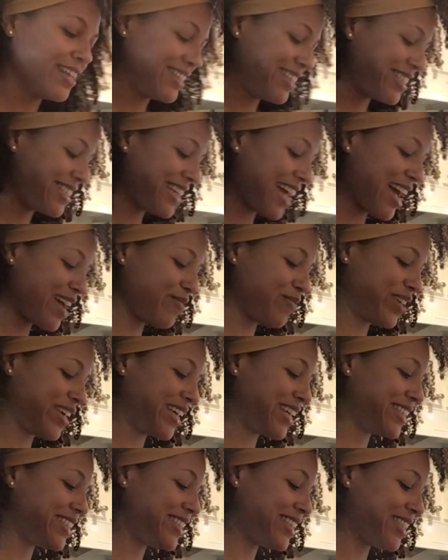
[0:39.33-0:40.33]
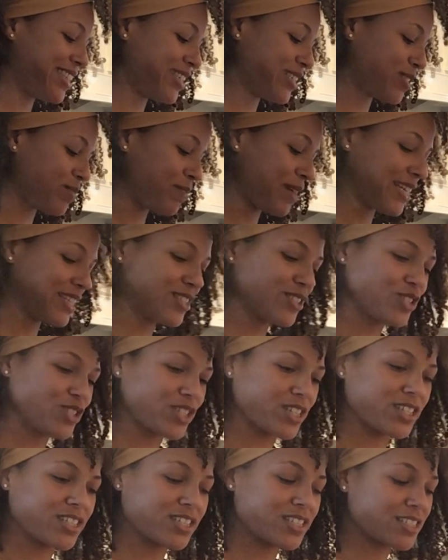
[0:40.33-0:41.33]
to diving into these
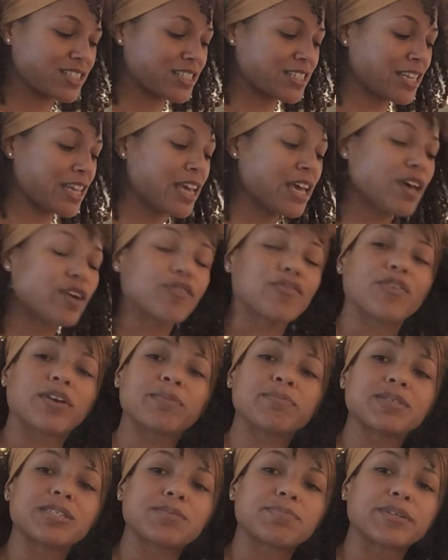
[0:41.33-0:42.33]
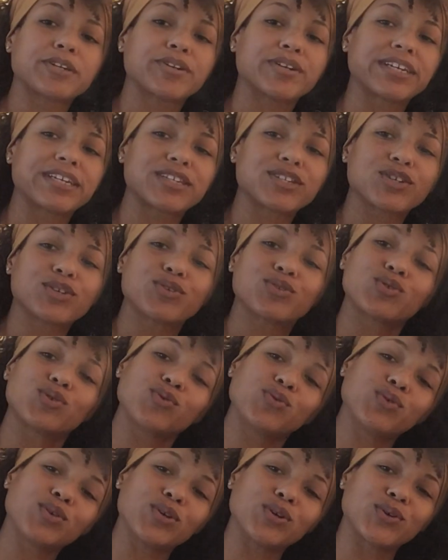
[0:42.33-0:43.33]
messages from Spirit
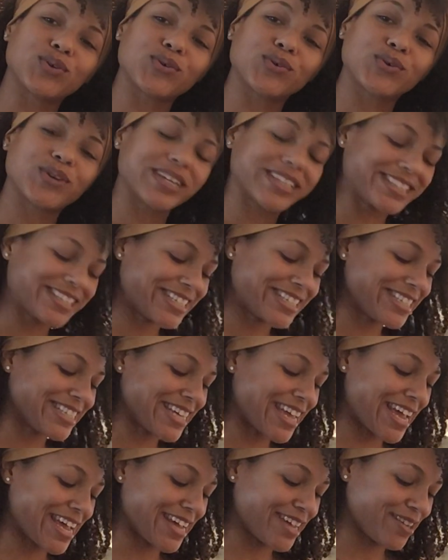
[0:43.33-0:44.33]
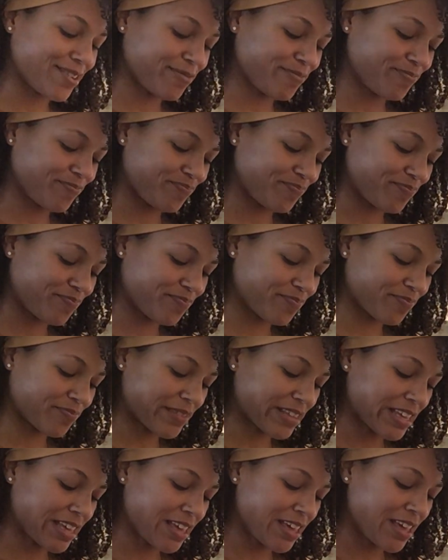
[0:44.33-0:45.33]
to you today.
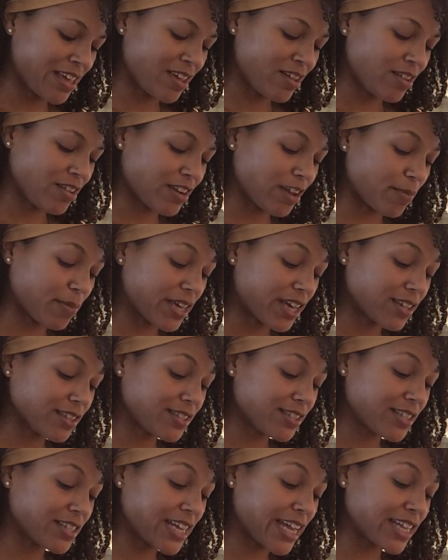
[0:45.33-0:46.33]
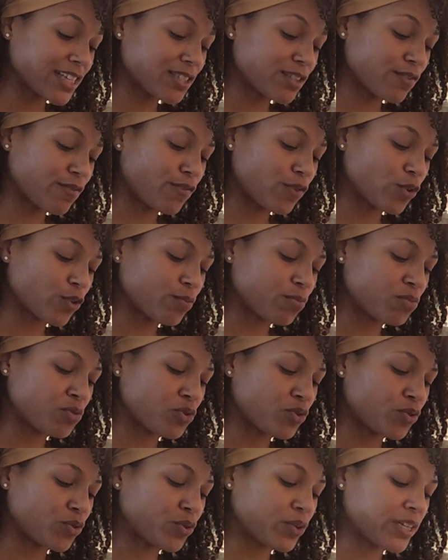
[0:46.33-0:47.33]
Now, because today is a full
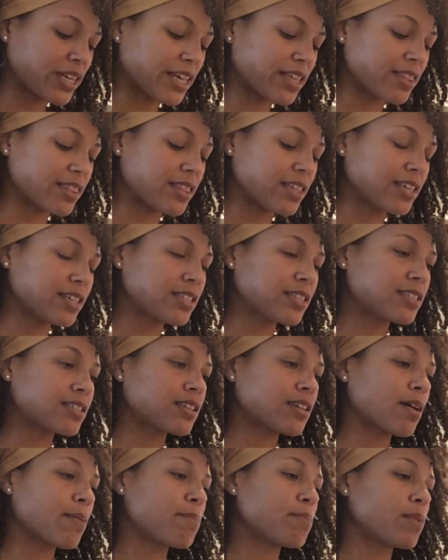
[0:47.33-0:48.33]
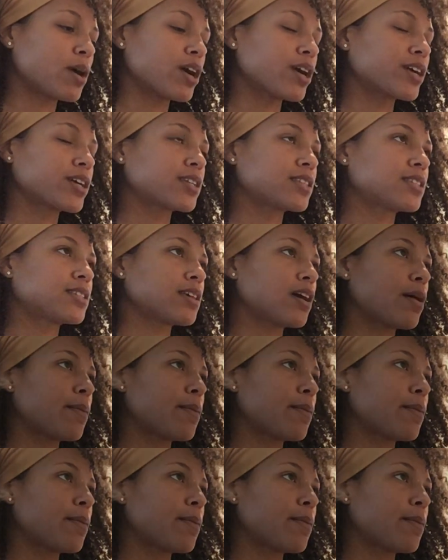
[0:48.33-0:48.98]
moon, this marks a